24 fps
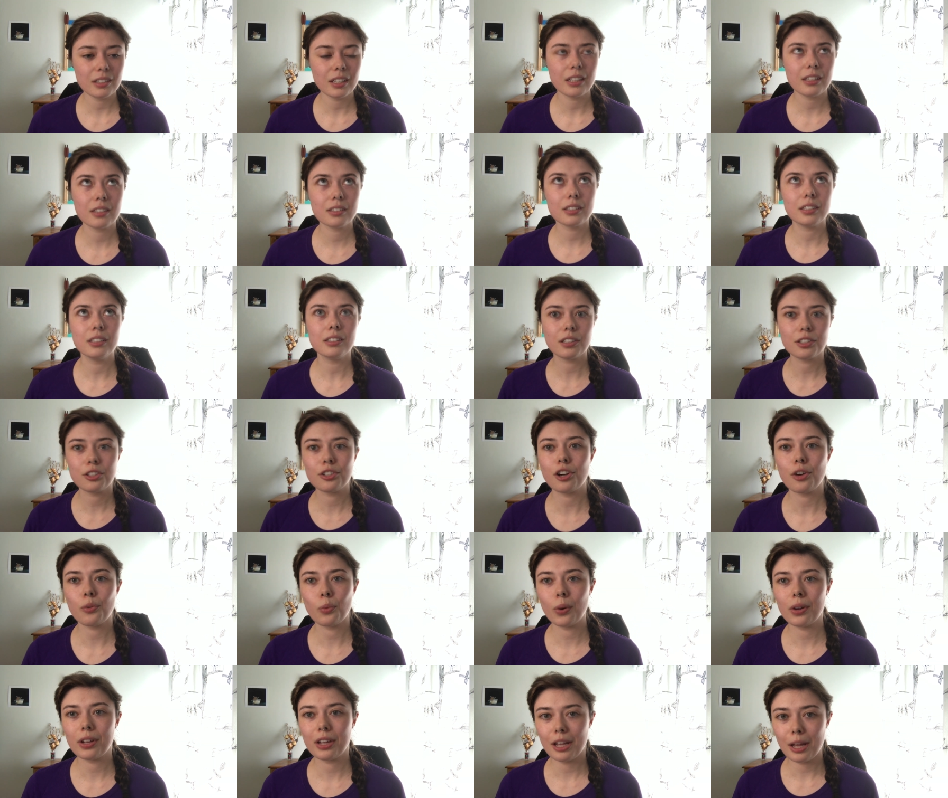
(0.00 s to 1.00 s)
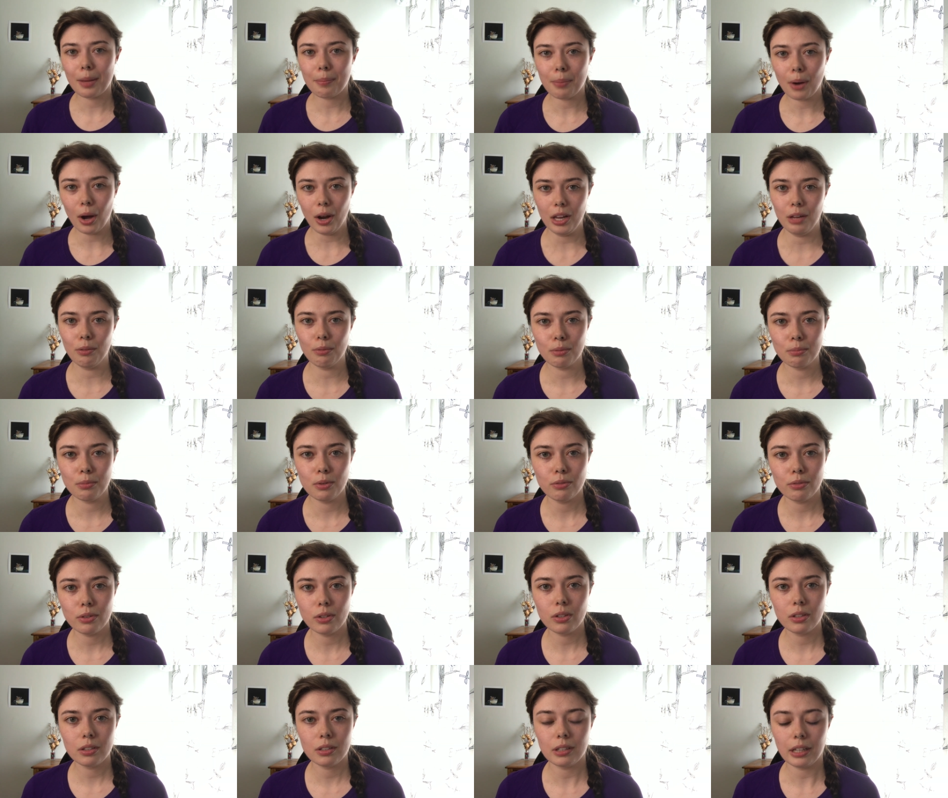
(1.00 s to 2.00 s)
since I started working in body
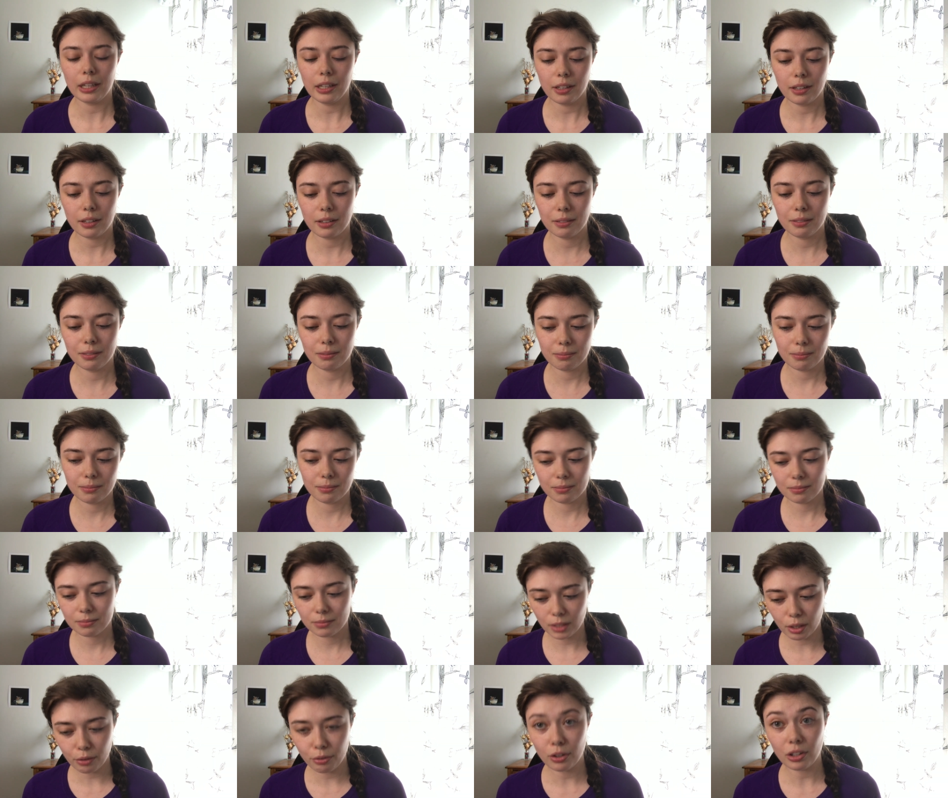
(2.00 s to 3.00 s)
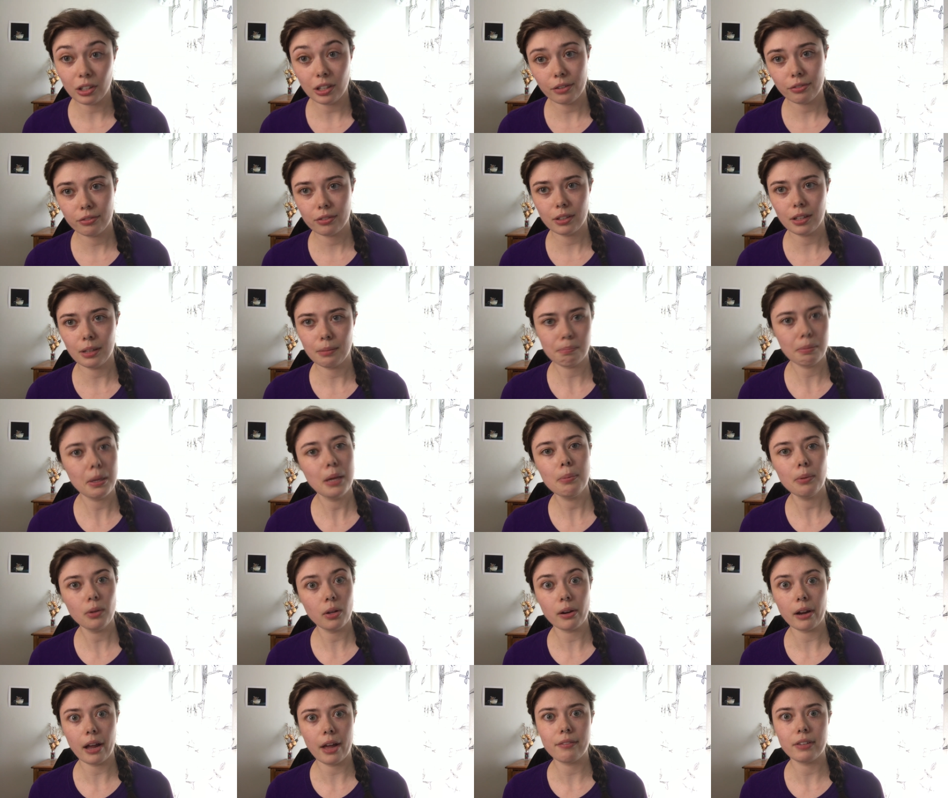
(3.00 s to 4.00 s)
removal, like, if you lift, like, people
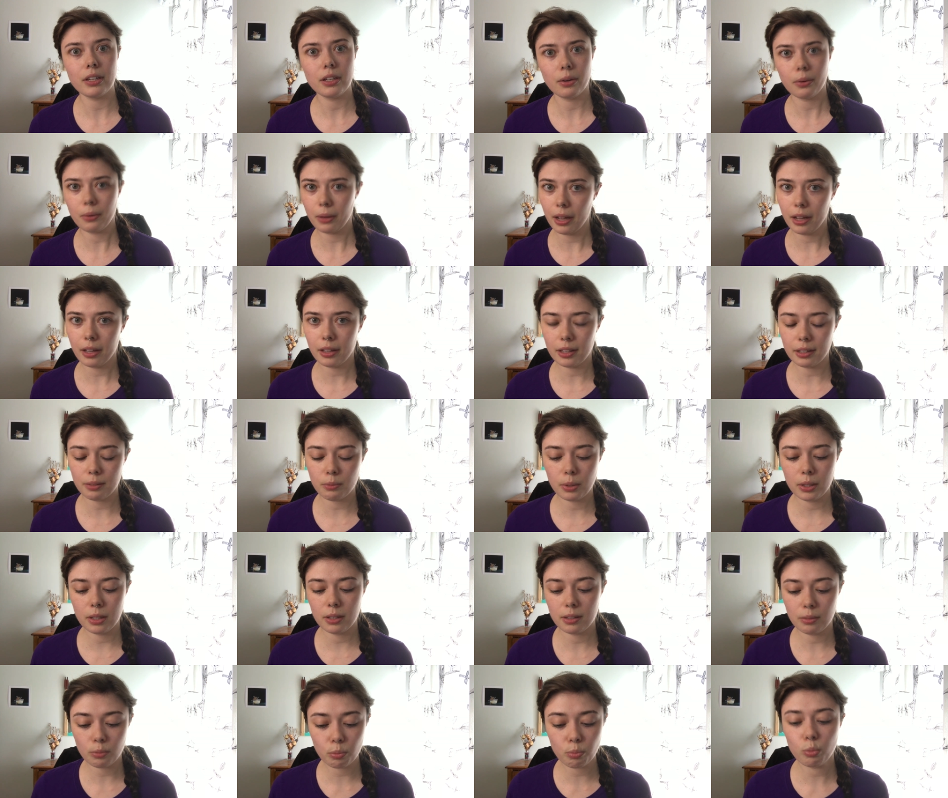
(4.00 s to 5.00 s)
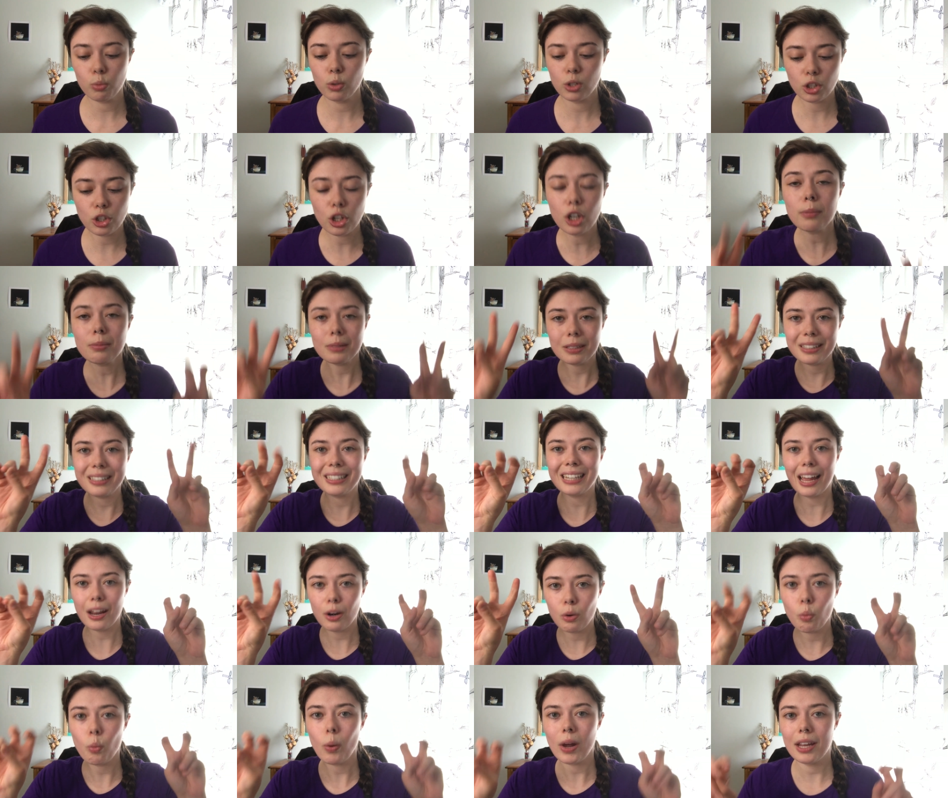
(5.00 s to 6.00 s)
are heavy, okay? Like, when the term
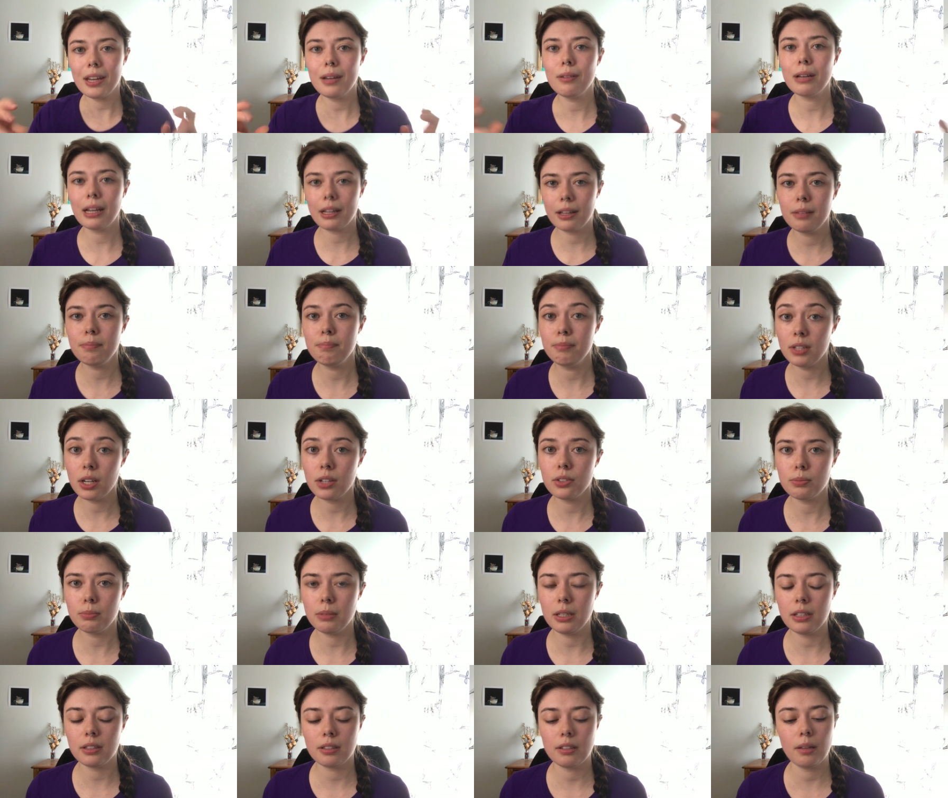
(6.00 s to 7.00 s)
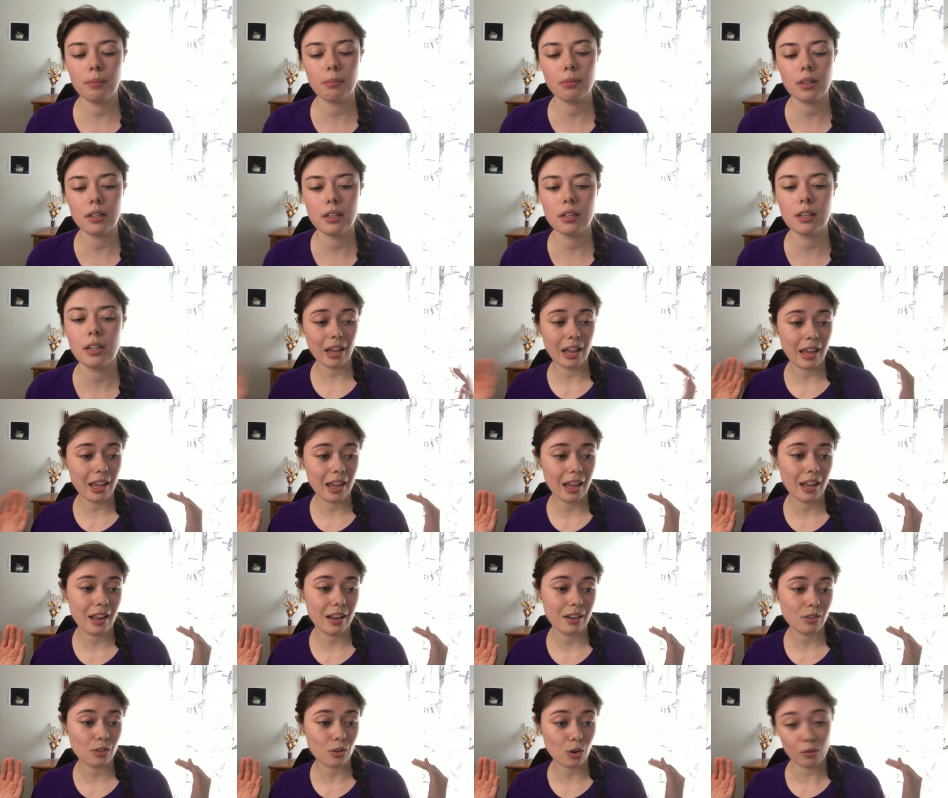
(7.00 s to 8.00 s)
dead weight, it does mean something,
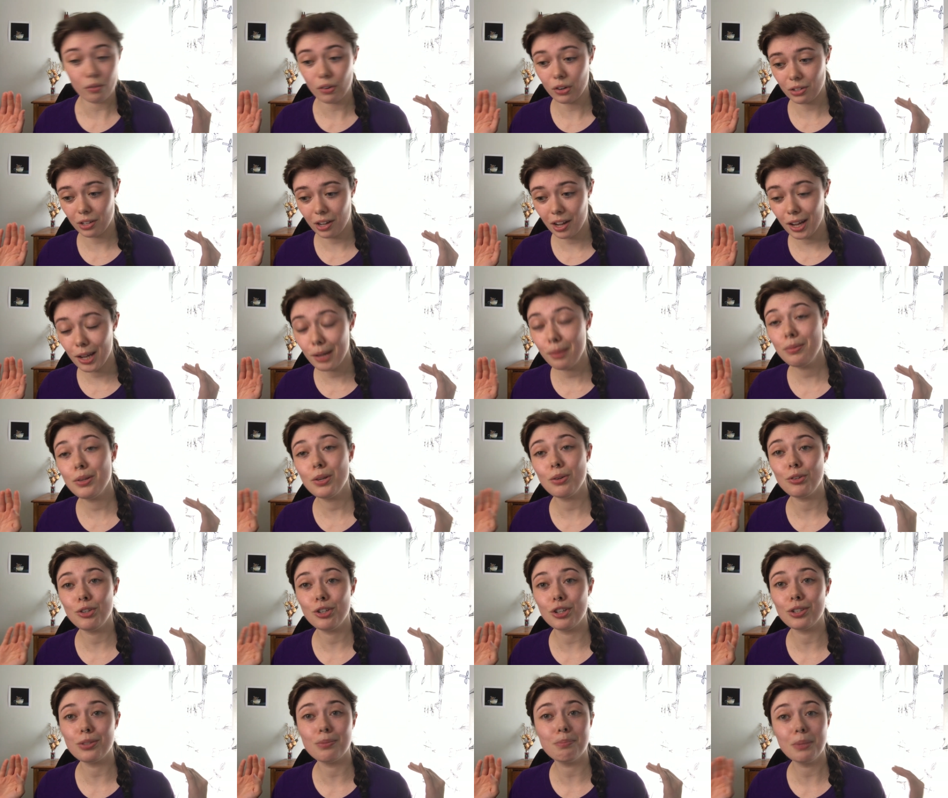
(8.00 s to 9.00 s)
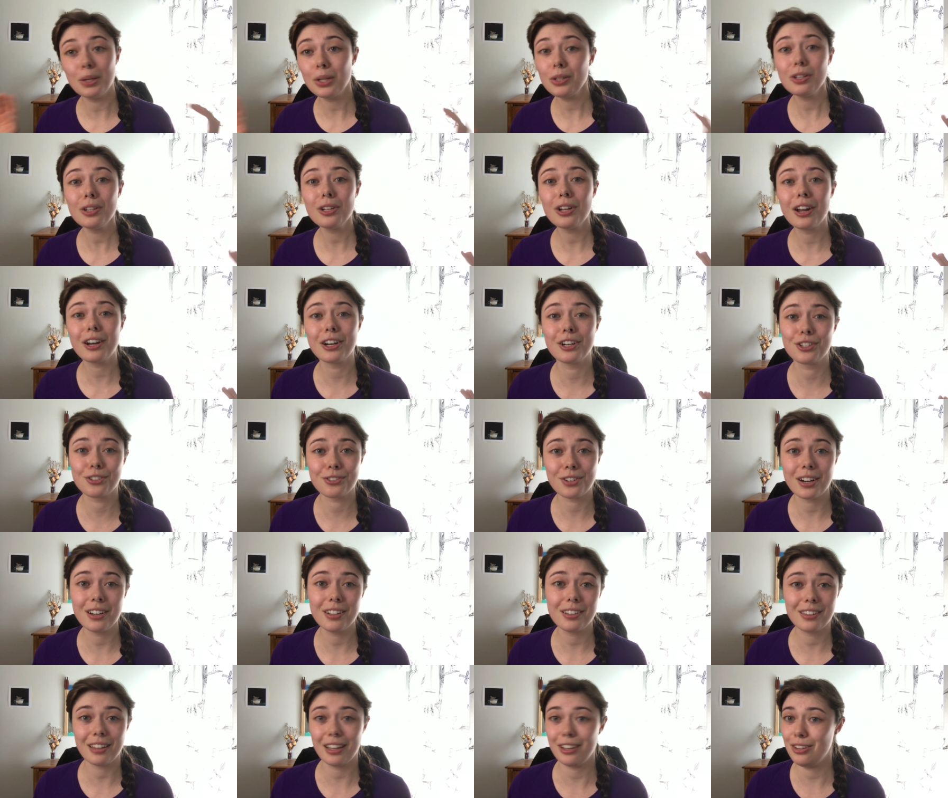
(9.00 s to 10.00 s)
and over time, you just build a lot of
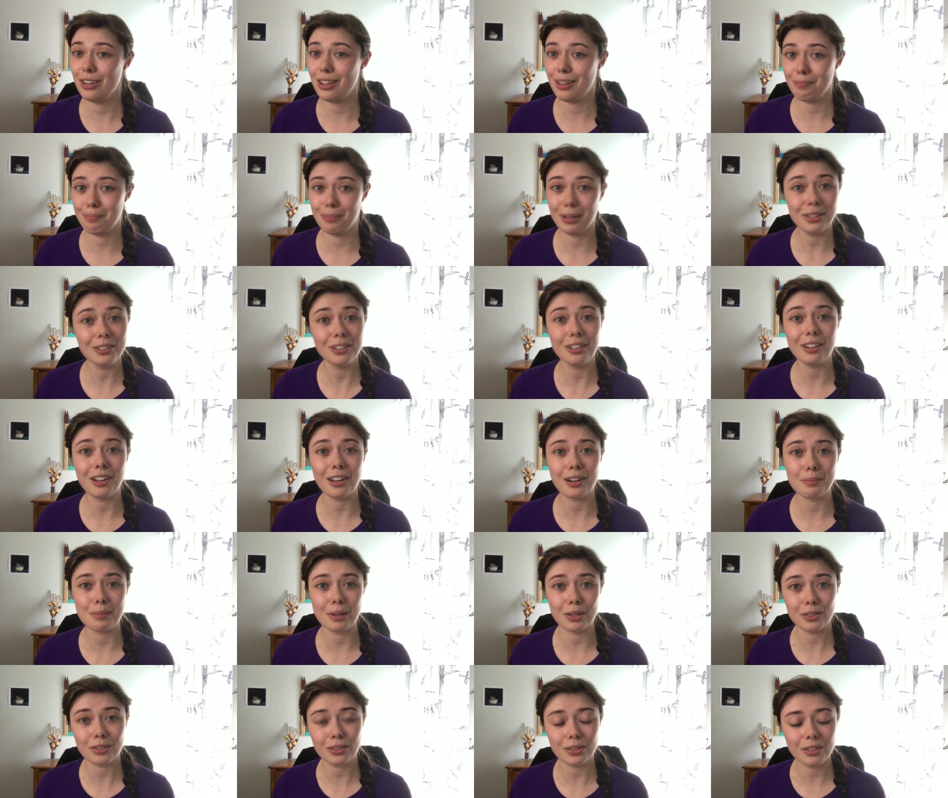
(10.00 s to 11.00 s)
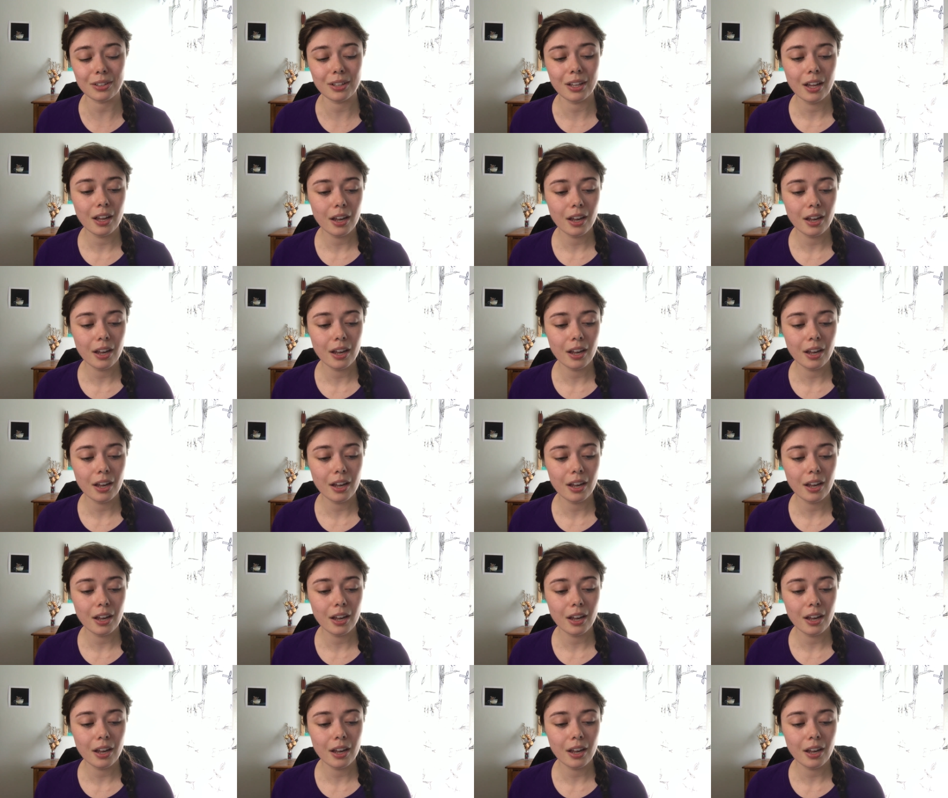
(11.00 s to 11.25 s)
strength and you build a lot of muscle.